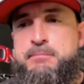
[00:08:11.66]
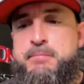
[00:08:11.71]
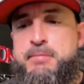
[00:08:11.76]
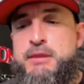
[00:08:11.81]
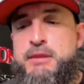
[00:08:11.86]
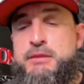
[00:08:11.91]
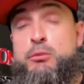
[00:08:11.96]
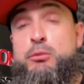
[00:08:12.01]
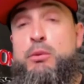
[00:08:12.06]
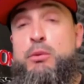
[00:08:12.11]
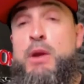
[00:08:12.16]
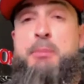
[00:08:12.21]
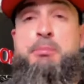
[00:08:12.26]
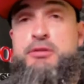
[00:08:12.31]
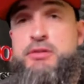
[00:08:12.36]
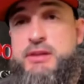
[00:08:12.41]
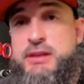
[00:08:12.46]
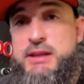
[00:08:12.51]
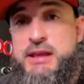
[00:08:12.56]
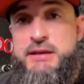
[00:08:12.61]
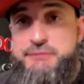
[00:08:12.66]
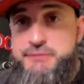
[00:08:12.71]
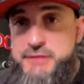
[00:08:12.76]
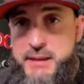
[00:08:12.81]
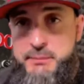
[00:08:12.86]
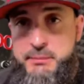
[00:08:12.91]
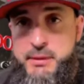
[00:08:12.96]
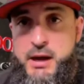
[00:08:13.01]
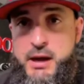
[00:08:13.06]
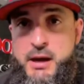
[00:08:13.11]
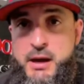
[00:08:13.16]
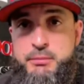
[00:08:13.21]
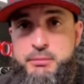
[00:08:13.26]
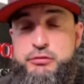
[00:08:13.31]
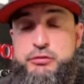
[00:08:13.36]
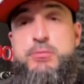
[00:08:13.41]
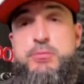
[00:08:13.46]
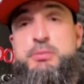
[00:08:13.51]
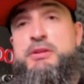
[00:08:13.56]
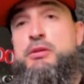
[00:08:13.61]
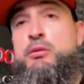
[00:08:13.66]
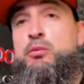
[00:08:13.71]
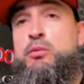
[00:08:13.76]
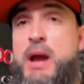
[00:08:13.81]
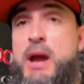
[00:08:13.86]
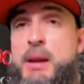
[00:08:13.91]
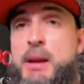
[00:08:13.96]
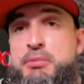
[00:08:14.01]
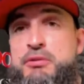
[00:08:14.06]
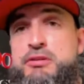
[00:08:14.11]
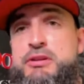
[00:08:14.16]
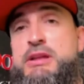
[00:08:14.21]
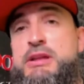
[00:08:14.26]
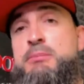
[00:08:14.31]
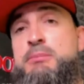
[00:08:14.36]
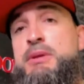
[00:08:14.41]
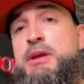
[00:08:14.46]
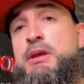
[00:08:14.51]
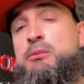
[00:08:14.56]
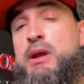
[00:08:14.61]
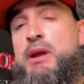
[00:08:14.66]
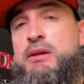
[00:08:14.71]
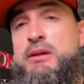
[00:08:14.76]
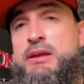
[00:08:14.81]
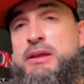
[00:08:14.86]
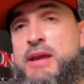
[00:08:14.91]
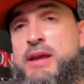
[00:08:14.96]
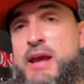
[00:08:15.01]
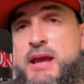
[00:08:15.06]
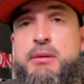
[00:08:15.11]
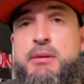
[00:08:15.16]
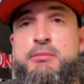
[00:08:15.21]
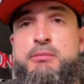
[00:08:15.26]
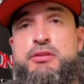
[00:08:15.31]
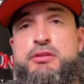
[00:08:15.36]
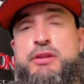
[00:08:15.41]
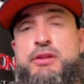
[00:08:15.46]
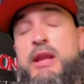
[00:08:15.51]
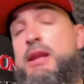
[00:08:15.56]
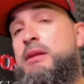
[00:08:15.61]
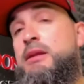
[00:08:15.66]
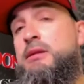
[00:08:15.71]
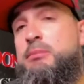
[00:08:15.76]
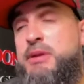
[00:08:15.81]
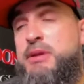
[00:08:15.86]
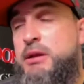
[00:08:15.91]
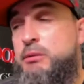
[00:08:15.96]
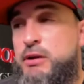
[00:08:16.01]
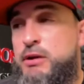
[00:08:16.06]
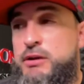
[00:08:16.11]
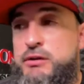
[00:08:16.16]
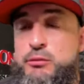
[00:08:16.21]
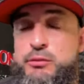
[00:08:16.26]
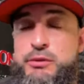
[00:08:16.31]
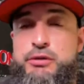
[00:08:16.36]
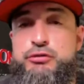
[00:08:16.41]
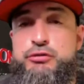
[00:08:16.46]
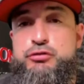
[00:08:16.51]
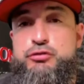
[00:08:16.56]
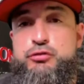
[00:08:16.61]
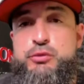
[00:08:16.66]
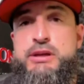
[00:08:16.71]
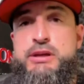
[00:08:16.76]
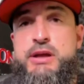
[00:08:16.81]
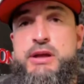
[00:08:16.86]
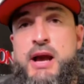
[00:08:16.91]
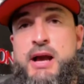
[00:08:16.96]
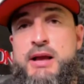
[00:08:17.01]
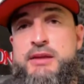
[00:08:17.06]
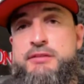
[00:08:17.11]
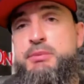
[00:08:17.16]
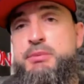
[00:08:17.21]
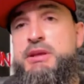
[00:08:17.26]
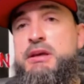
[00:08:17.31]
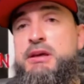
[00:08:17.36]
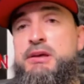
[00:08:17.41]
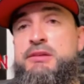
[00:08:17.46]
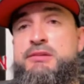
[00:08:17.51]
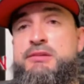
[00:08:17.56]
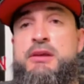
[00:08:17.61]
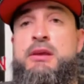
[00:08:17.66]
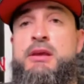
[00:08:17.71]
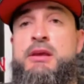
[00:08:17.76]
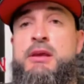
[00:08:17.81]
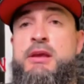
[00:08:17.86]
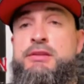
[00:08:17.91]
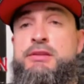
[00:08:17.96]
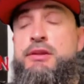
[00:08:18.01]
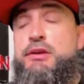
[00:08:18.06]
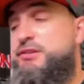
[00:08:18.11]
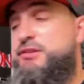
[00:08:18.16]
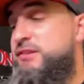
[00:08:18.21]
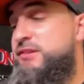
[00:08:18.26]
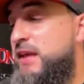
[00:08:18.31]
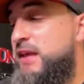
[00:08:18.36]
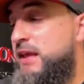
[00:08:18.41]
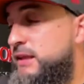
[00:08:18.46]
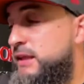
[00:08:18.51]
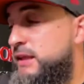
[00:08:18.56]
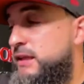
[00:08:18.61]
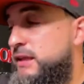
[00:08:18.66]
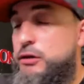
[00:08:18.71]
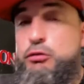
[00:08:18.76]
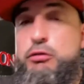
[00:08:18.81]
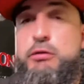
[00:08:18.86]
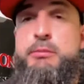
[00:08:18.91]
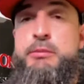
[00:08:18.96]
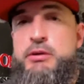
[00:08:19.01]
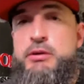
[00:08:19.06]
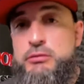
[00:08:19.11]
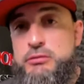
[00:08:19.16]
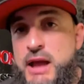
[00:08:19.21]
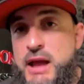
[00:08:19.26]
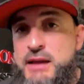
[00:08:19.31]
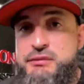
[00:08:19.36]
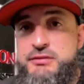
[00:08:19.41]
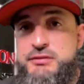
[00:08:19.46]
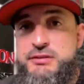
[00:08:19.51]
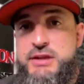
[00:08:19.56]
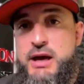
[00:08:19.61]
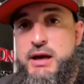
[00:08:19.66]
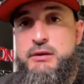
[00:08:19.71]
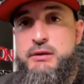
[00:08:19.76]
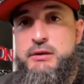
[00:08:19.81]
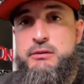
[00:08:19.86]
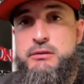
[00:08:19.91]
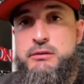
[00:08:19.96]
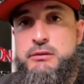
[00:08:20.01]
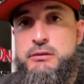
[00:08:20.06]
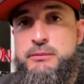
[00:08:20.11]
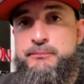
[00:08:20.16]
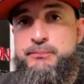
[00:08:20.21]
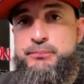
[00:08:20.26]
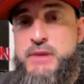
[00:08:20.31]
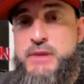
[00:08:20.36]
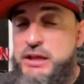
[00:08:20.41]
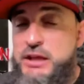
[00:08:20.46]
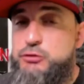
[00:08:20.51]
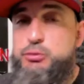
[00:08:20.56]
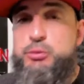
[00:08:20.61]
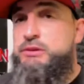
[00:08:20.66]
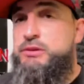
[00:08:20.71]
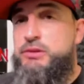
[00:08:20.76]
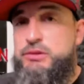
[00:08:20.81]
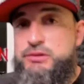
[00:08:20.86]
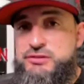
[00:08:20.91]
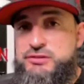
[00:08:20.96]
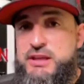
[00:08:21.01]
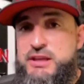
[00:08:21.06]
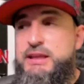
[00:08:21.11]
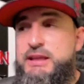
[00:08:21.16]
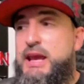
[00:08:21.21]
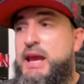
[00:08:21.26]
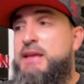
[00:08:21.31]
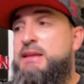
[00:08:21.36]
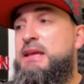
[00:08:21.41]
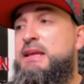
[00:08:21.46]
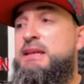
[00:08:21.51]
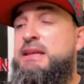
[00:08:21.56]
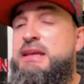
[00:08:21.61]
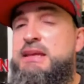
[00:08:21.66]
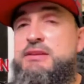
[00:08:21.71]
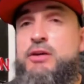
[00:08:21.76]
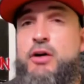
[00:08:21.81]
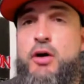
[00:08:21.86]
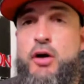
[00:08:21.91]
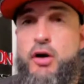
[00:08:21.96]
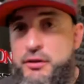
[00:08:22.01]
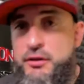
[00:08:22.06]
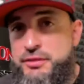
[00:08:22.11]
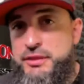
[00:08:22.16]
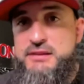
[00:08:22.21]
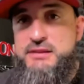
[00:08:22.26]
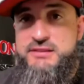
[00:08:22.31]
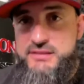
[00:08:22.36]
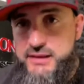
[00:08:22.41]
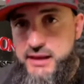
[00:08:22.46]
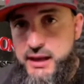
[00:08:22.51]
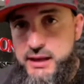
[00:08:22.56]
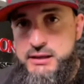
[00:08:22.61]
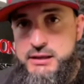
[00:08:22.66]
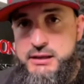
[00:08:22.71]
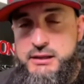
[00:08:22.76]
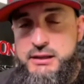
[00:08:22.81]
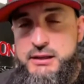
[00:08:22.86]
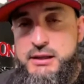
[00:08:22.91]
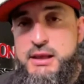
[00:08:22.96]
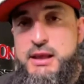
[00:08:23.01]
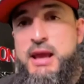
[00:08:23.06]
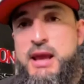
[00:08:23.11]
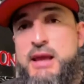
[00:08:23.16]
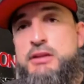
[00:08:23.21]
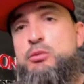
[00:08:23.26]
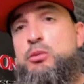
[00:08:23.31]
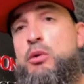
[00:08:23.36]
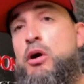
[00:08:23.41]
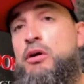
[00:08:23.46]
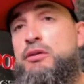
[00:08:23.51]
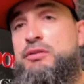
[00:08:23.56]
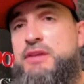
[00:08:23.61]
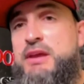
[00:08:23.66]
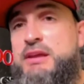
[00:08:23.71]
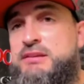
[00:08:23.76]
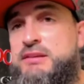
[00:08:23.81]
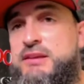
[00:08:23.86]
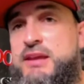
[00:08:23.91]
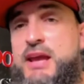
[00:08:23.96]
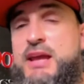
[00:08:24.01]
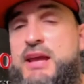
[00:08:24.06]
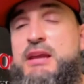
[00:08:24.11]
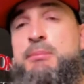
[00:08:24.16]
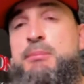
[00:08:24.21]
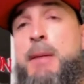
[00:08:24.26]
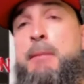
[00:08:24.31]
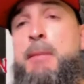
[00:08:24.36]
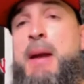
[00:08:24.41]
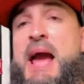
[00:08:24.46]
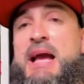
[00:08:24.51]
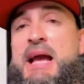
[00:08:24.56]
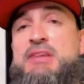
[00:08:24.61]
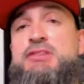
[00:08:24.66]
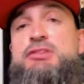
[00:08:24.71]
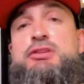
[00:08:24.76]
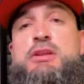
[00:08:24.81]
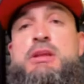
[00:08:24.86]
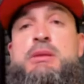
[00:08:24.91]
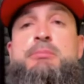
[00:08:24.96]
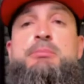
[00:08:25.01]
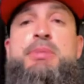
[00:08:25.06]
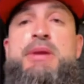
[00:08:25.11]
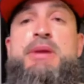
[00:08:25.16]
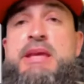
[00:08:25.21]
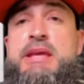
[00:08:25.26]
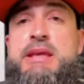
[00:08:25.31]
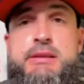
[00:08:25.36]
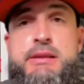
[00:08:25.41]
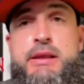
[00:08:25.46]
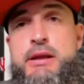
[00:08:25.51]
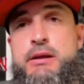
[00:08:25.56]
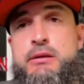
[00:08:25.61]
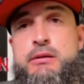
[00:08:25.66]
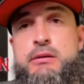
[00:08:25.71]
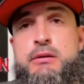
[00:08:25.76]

the rappers give that opportunity, but the rappers need to be around the gang members. They need to be around the real street guys because they're selling a criminal lifestyle. That's what they're selling, and they need to authenticate it. And you authenticate it by actually being there.